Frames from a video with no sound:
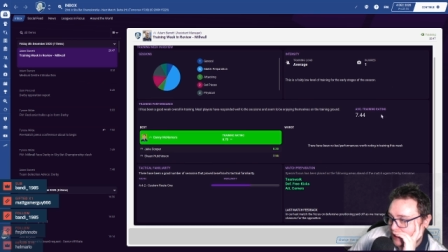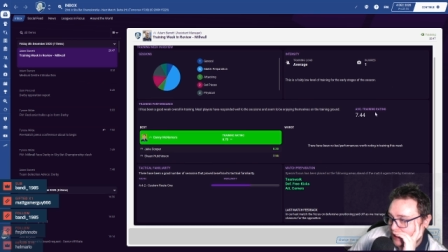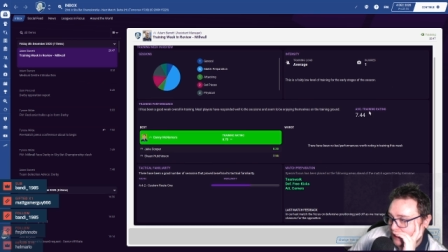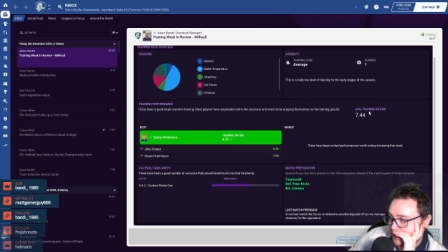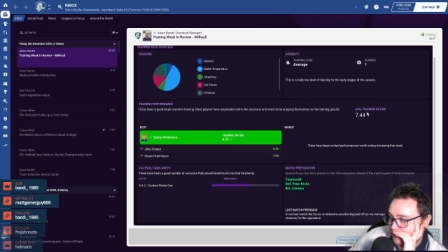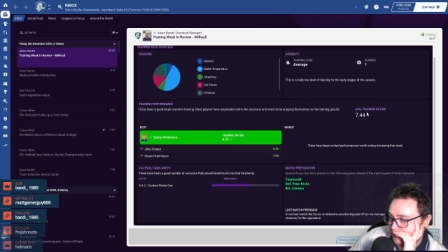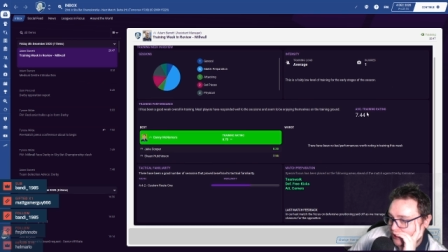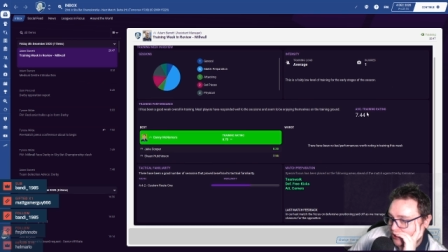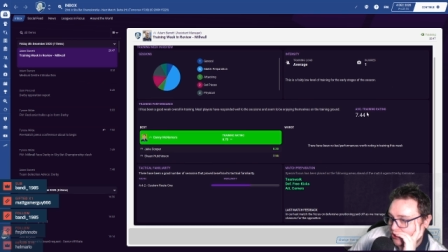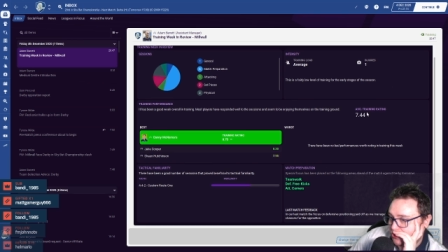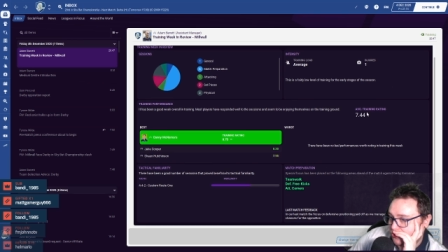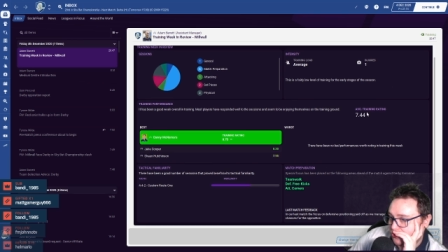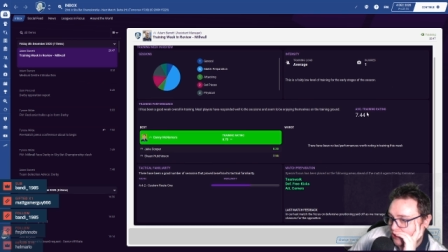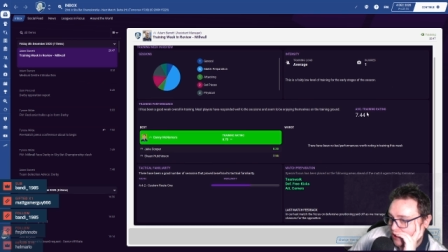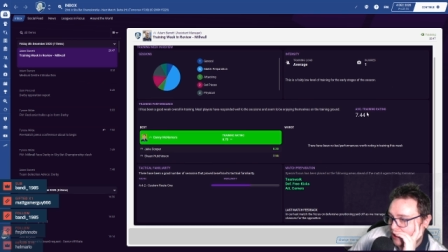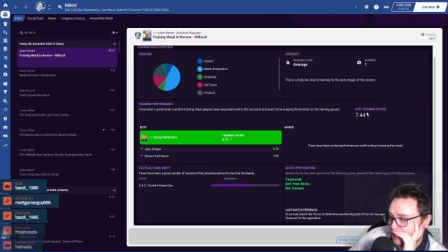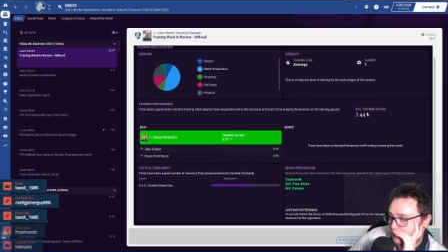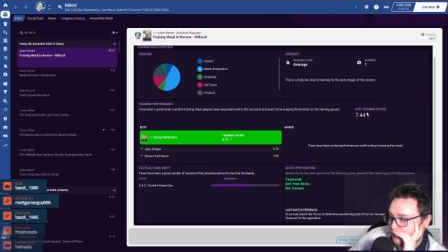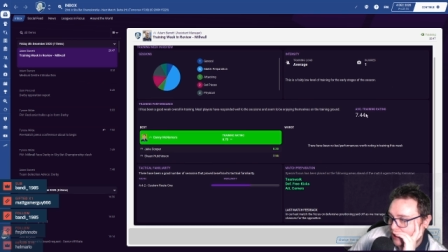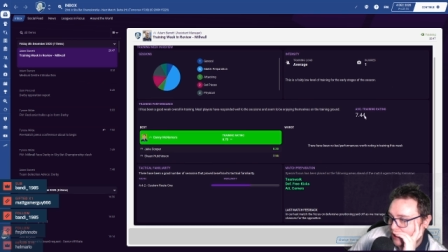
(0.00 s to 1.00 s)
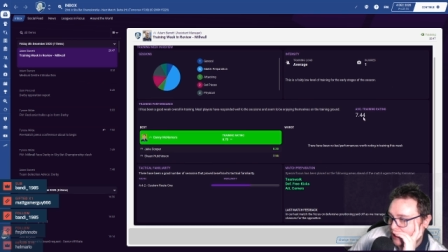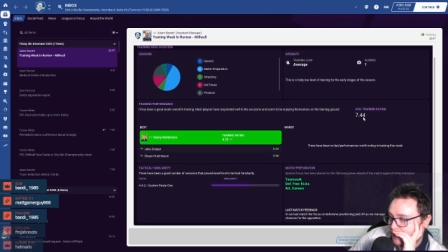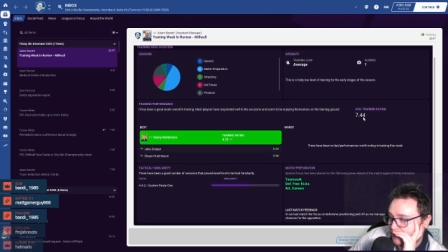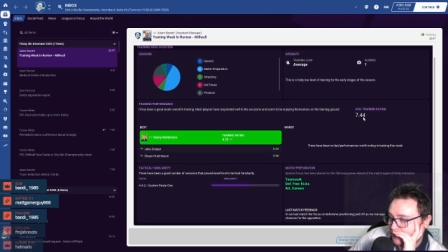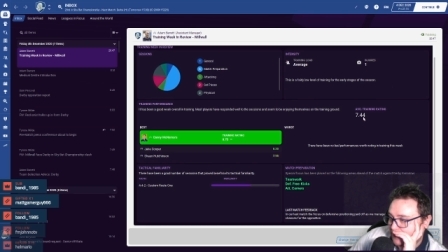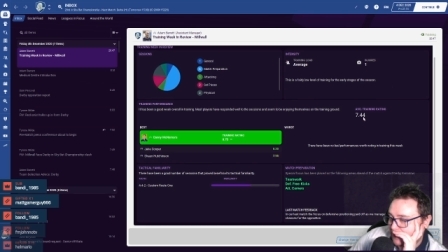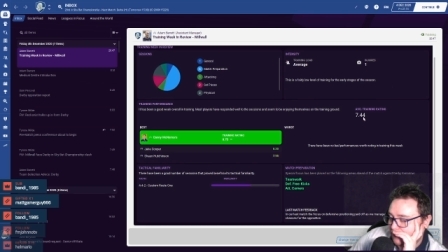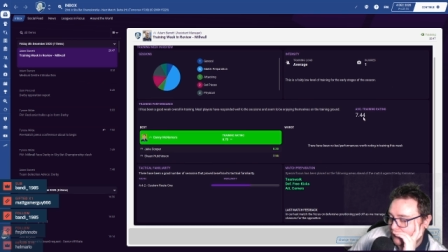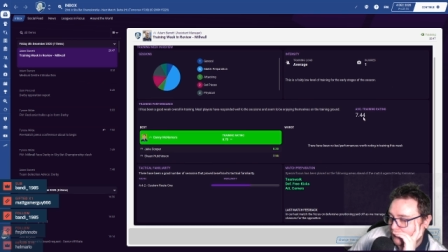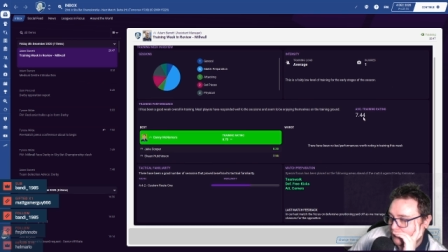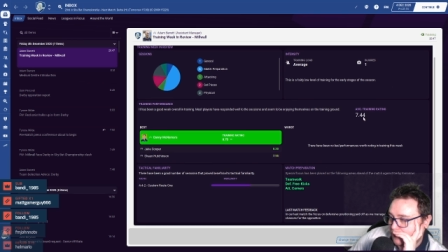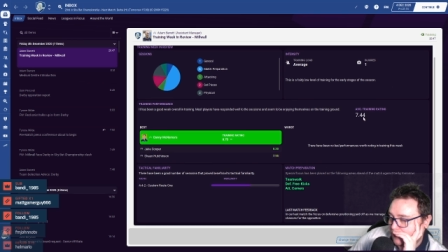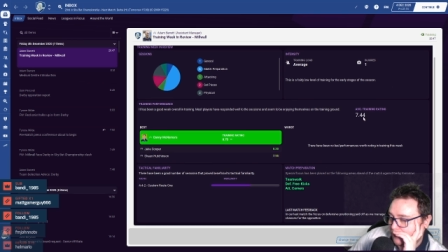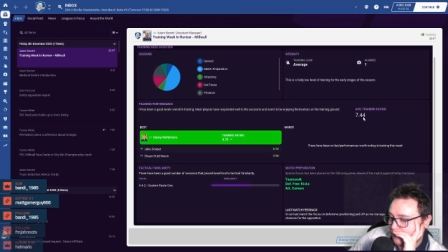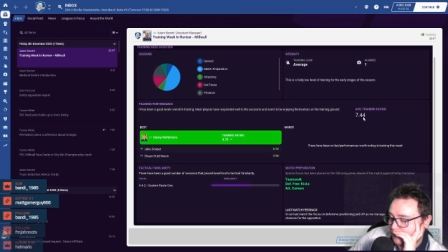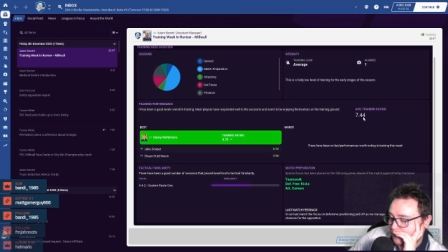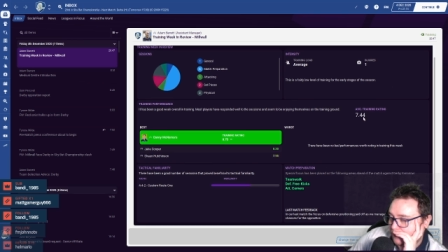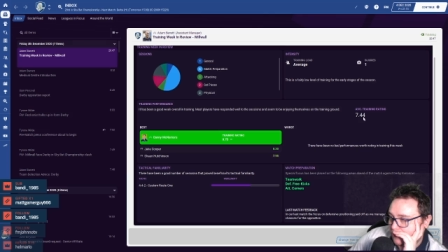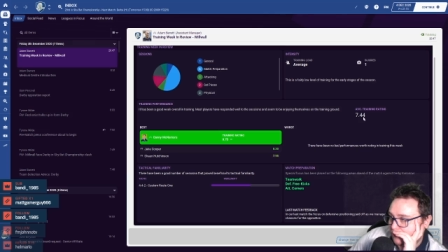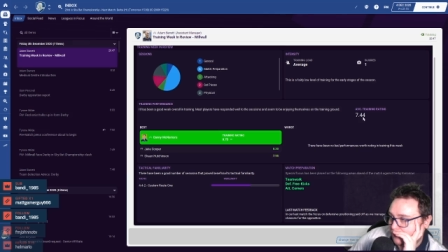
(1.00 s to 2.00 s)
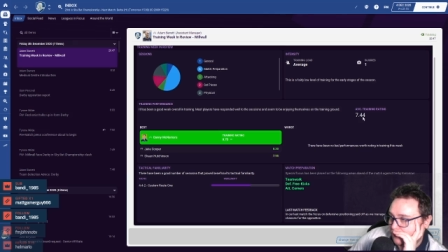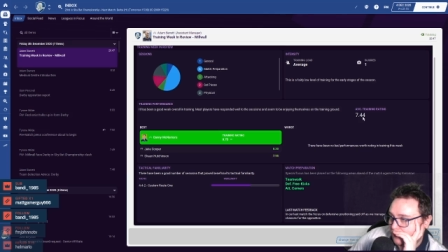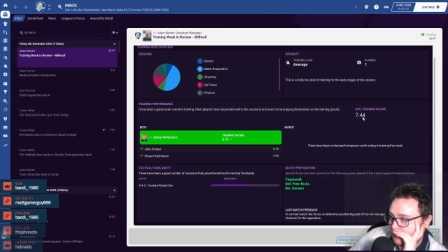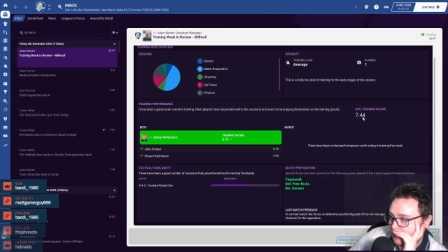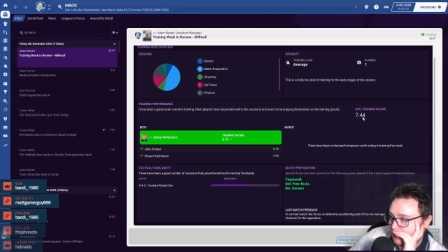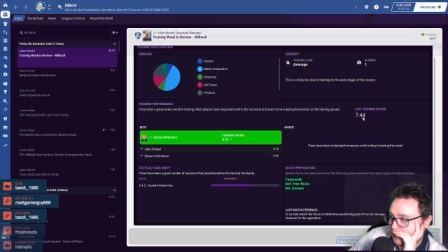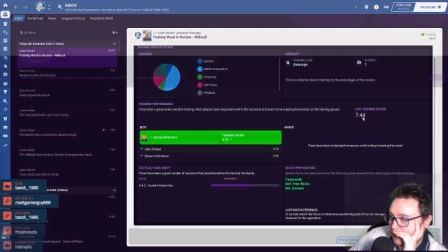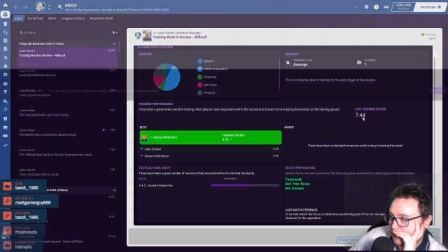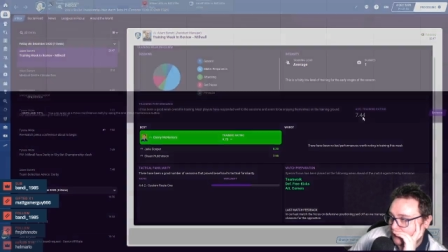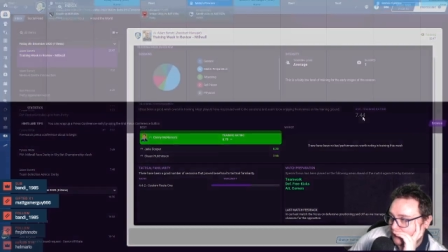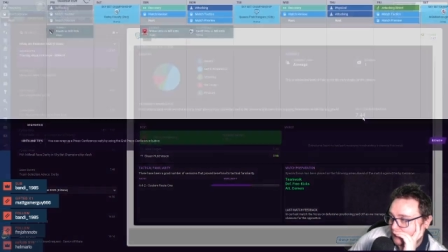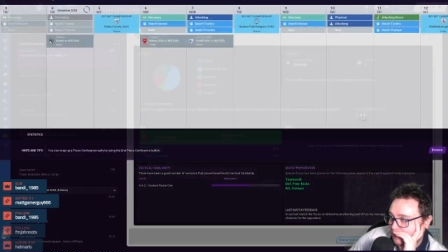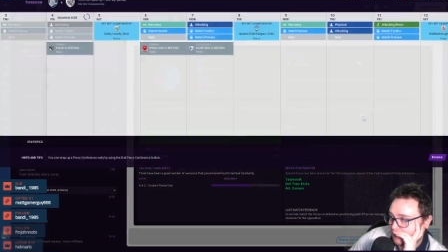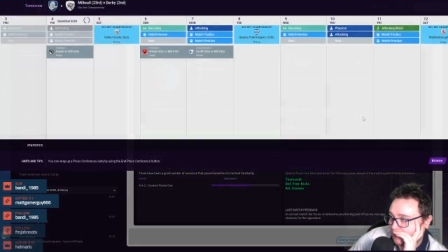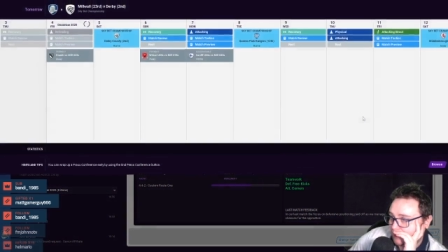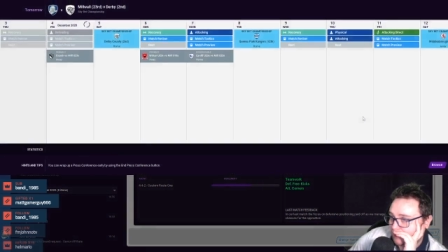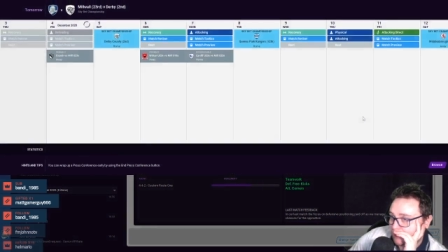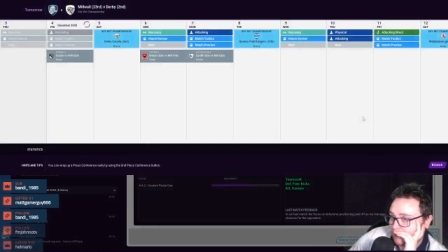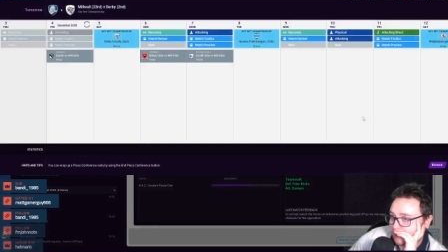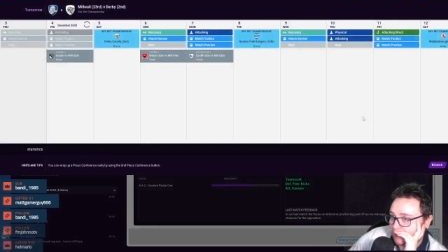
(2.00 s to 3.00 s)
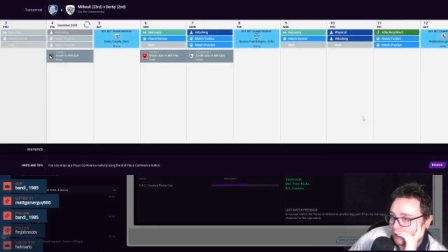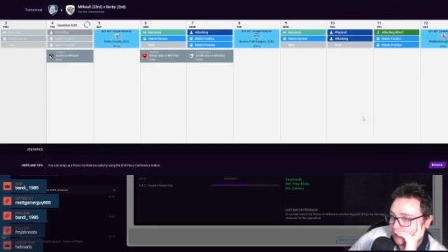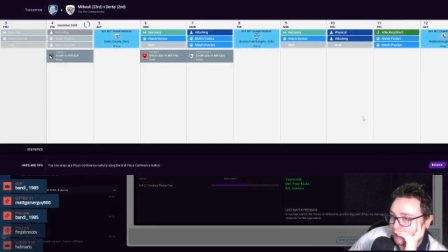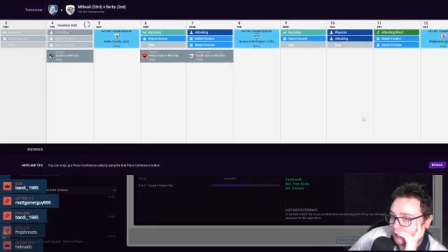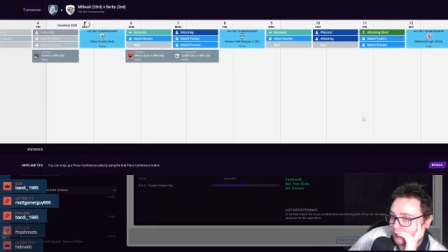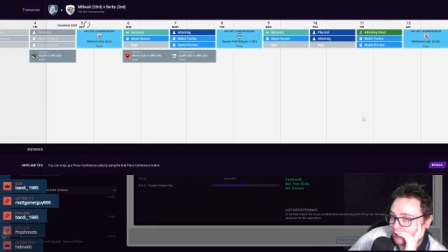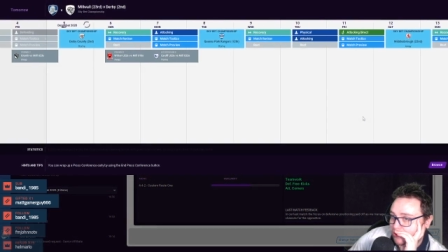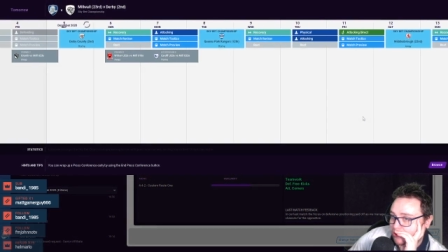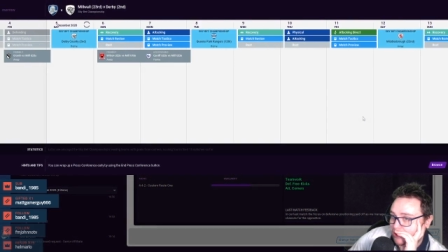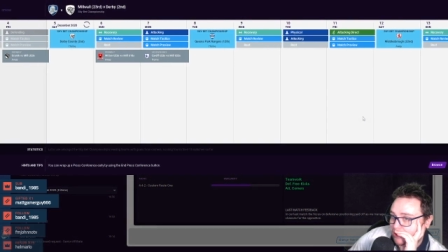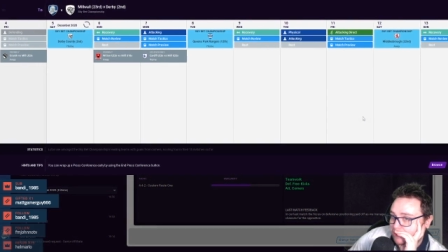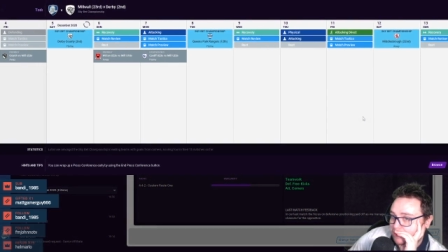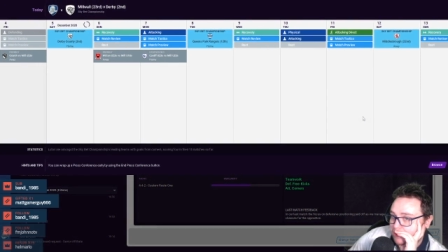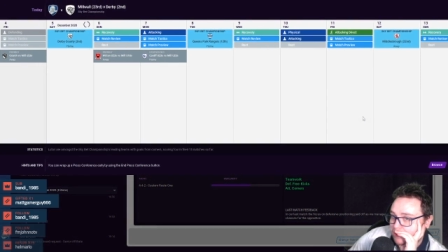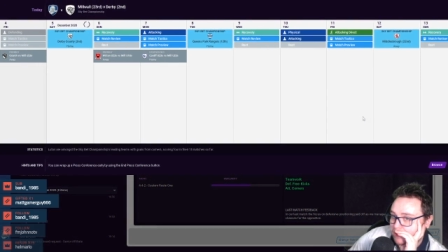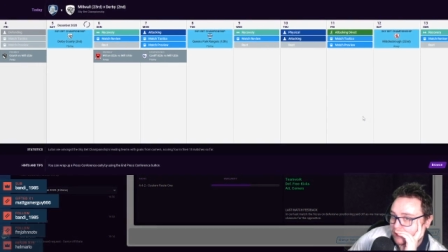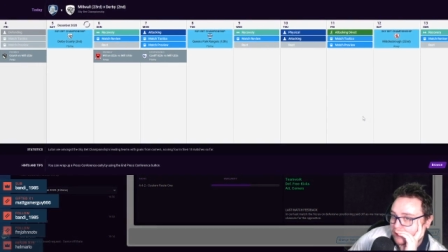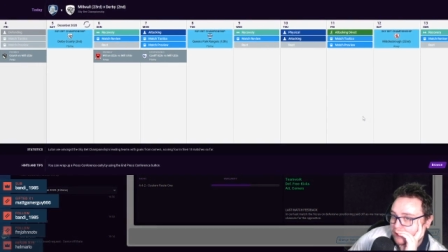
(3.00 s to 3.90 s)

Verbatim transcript: Average training rating is 7.44. I think I'm doing a good job.